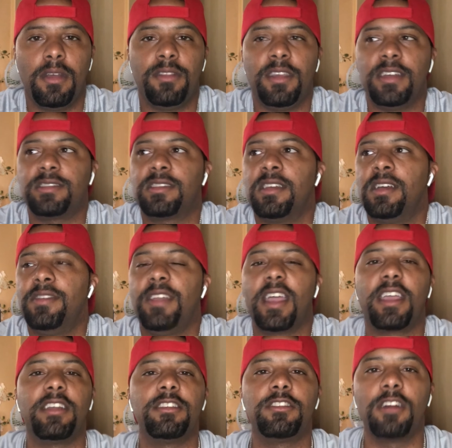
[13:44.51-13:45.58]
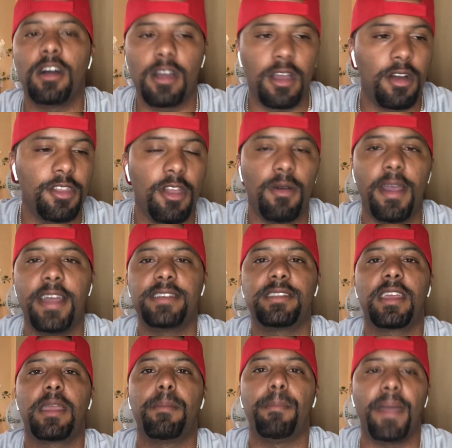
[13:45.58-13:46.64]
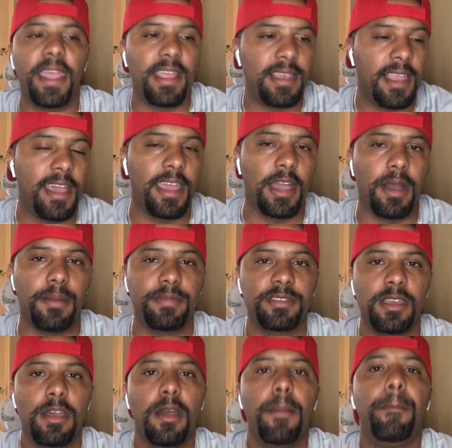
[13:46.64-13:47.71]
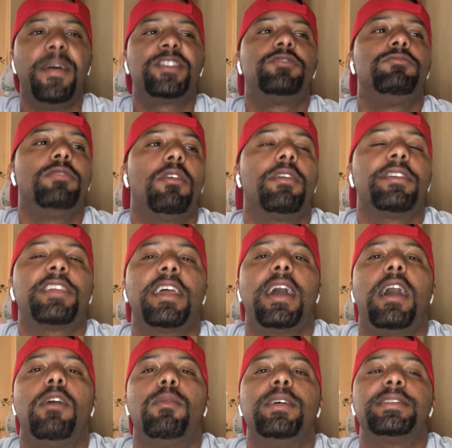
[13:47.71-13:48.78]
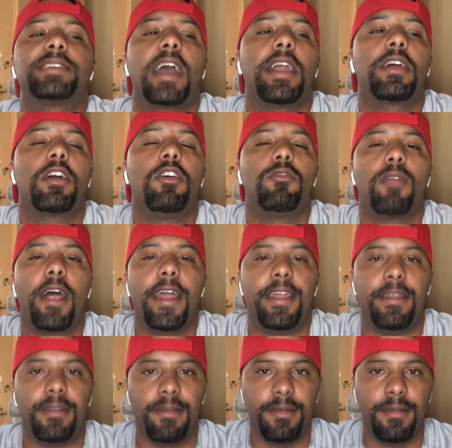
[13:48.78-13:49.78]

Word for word: that's that can dunk on your ass, that can make layups, but you know that they always gotta go right.